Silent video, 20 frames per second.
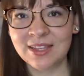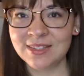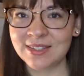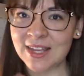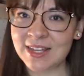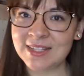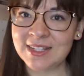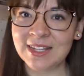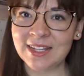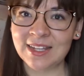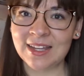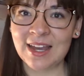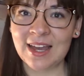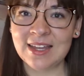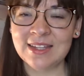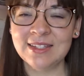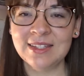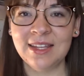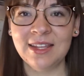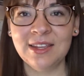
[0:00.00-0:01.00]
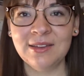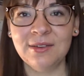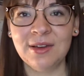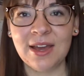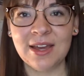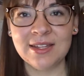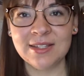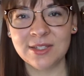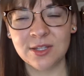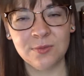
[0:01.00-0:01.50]
So that's it, guys. Thank you
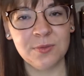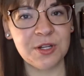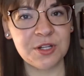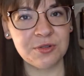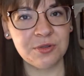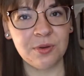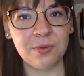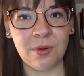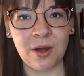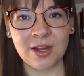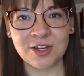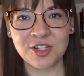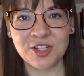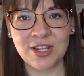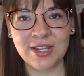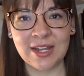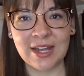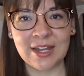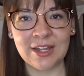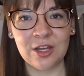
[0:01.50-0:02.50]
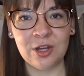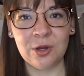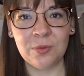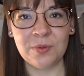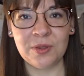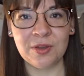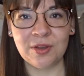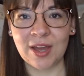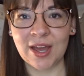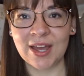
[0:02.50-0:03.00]
guys so much for watching. I
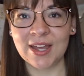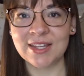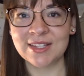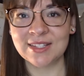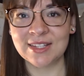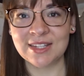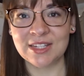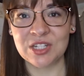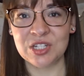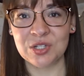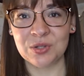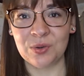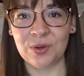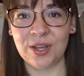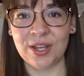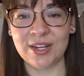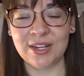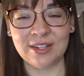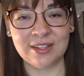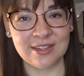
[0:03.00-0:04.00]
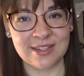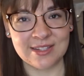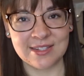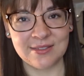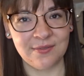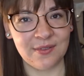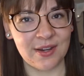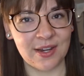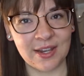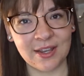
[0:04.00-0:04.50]
hope you guys enjoyed
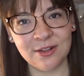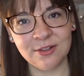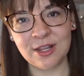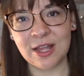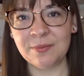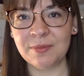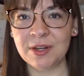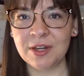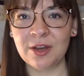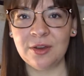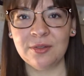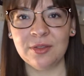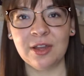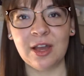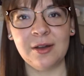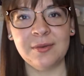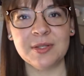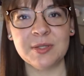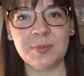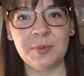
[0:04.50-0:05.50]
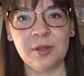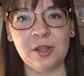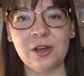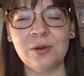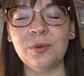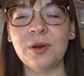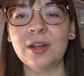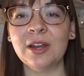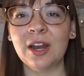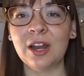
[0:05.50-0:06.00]
this video. Let me know in the comments below
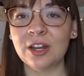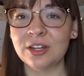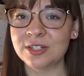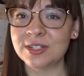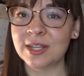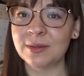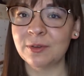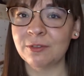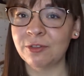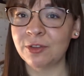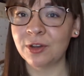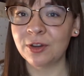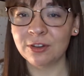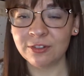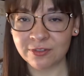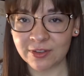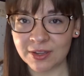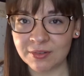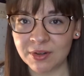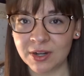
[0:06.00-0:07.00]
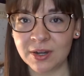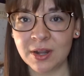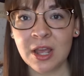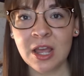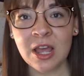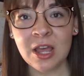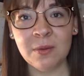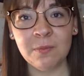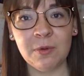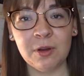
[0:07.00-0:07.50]
what are some of your favorite
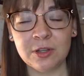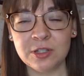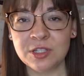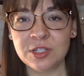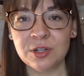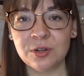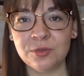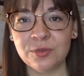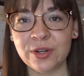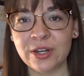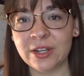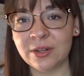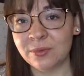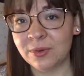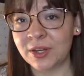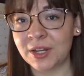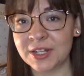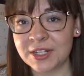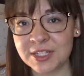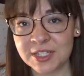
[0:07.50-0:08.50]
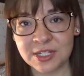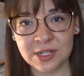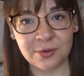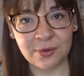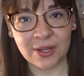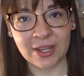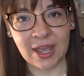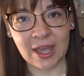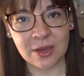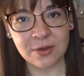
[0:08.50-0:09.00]
books to read when it's
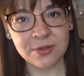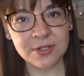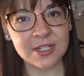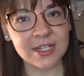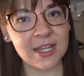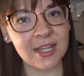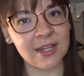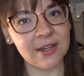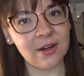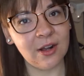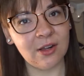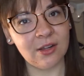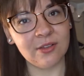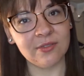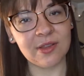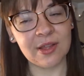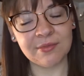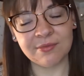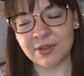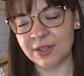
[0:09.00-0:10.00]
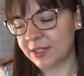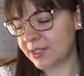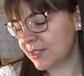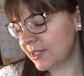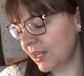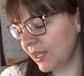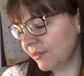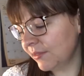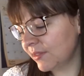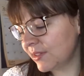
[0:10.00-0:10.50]
snowing out and all of that fun
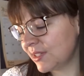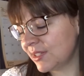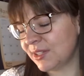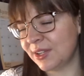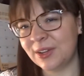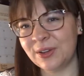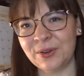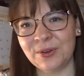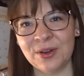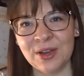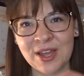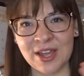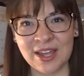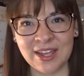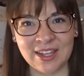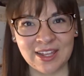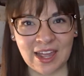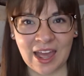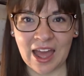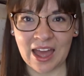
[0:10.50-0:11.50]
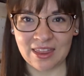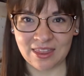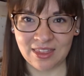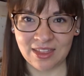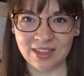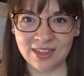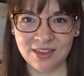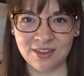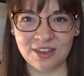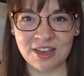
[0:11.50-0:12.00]
stuff. So yeah,
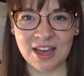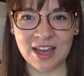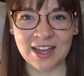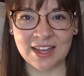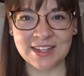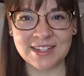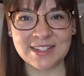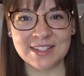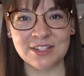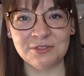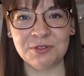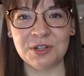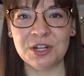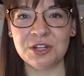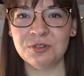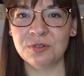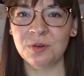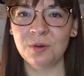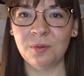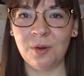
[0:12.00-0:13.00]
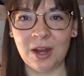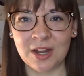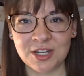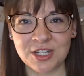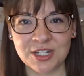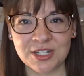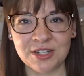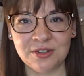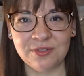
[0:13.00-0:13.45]
thank you guys so much for watching.